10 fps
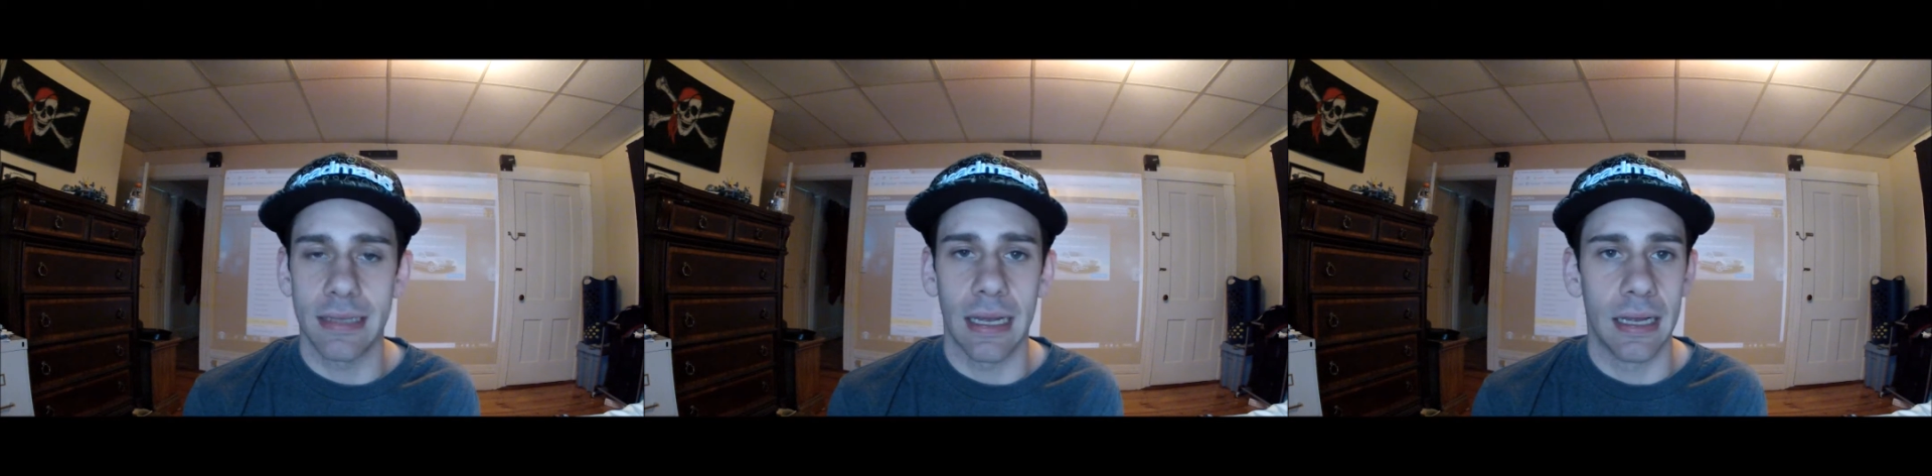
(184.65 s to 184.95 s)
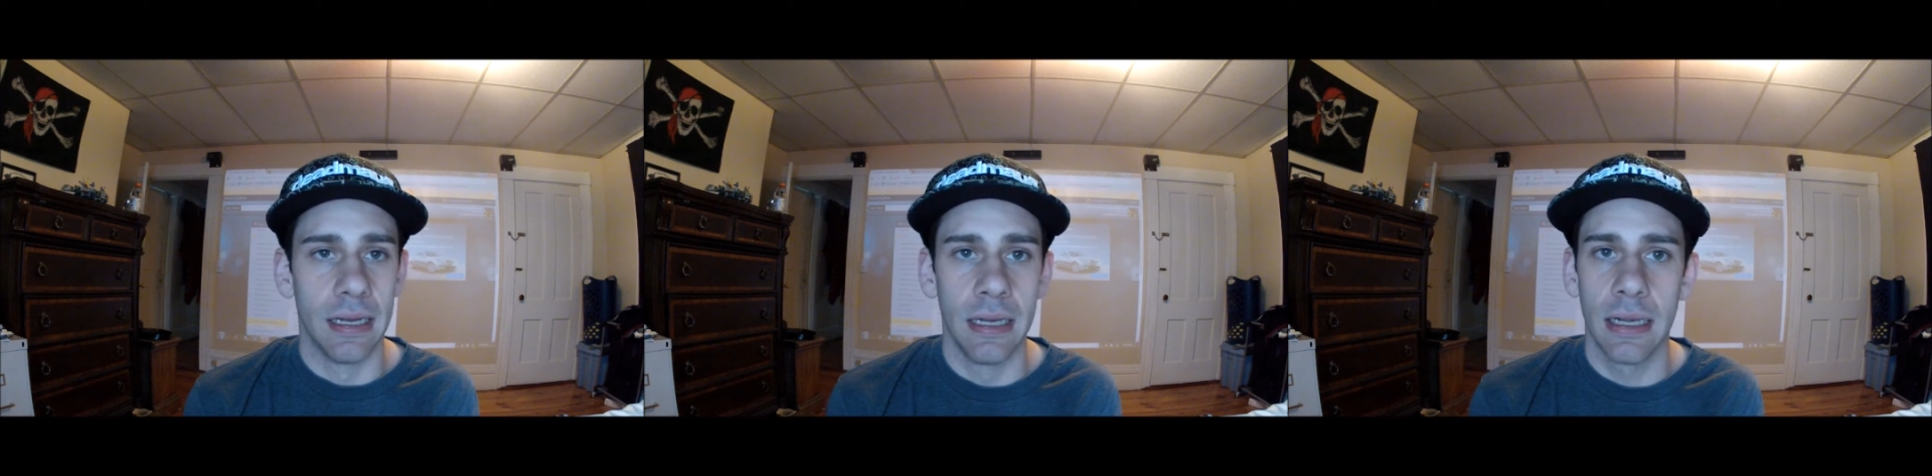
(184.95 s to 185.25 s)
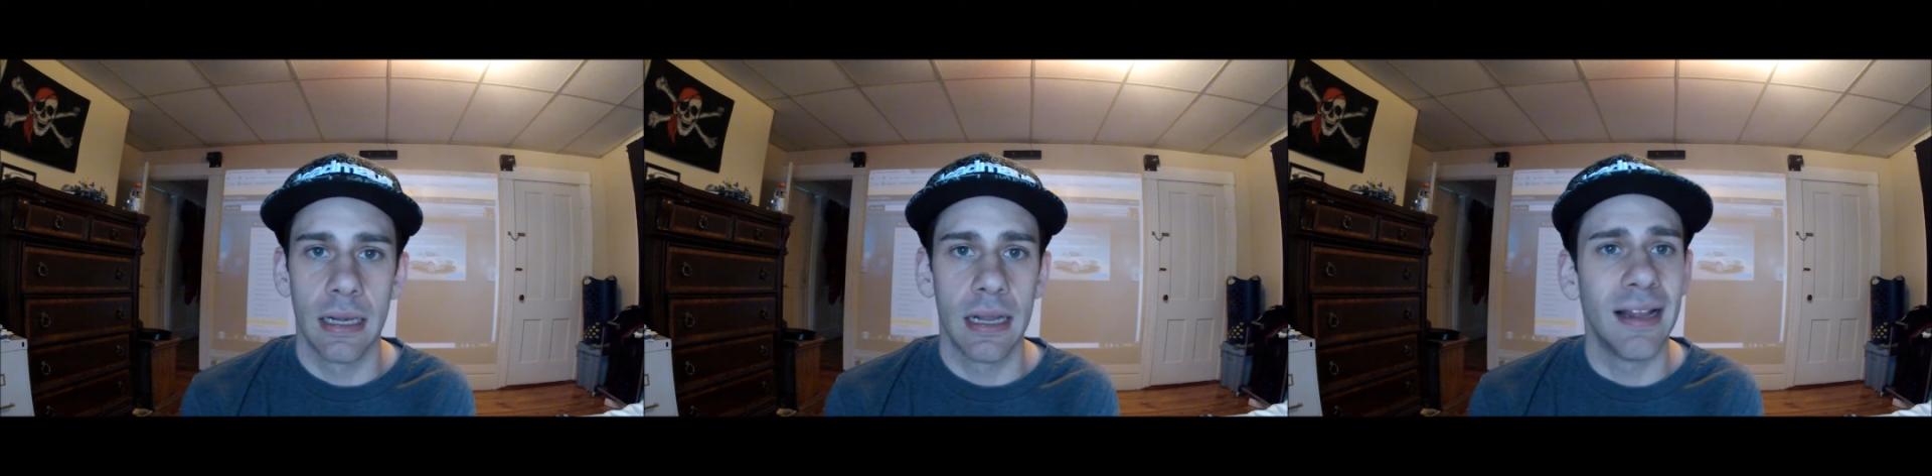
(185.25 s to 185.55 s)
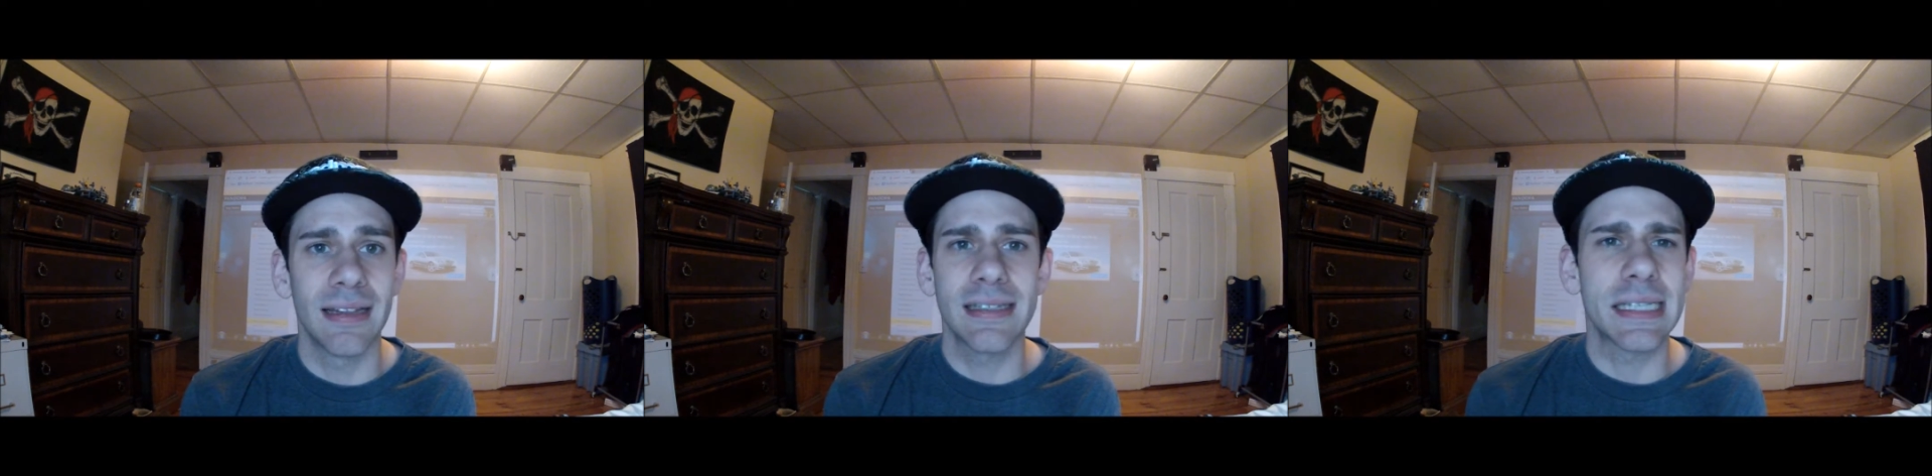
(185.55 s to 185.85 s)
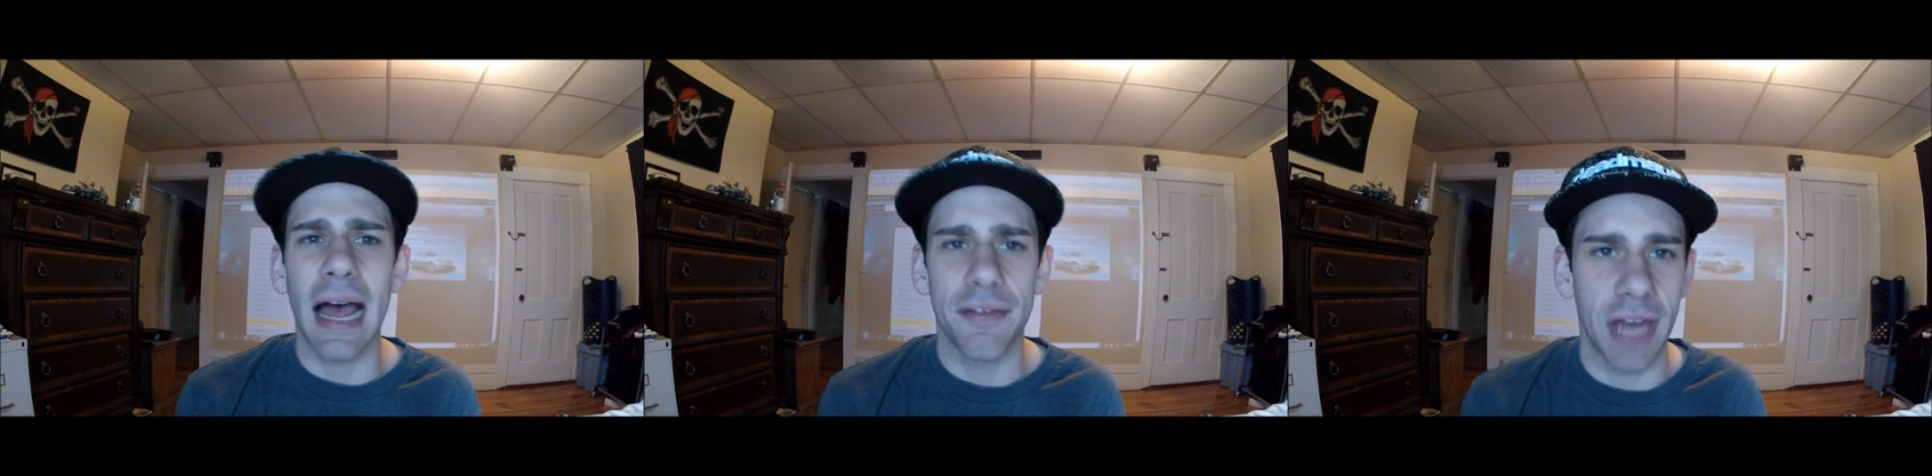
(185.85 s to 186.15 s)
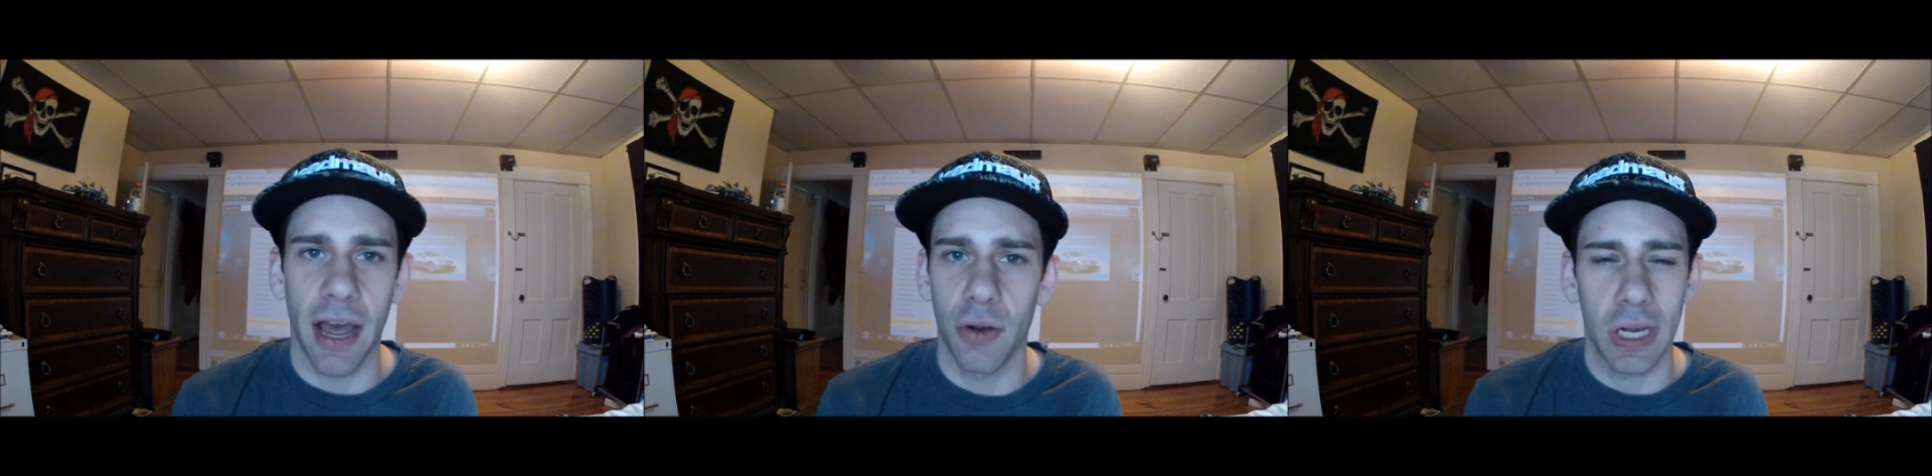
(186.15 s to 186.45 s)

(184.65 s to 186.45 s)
dive down.